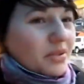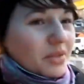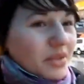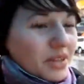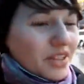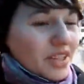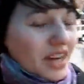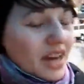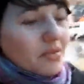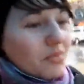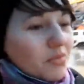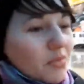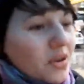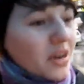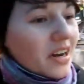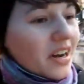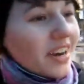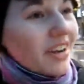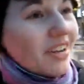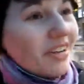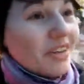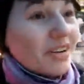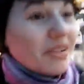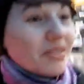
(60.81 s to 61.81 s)
which I'm
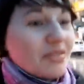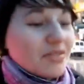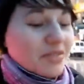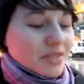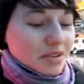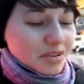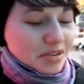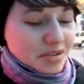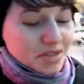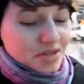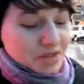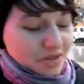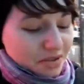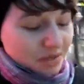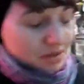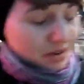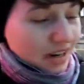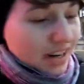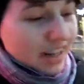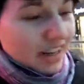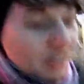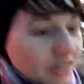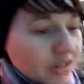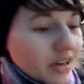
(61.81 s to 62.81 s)
really looking forward to.
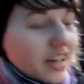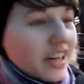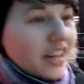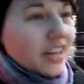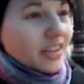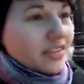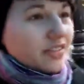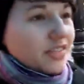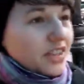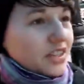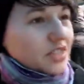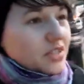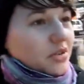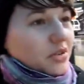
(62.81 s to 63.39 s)
I really love the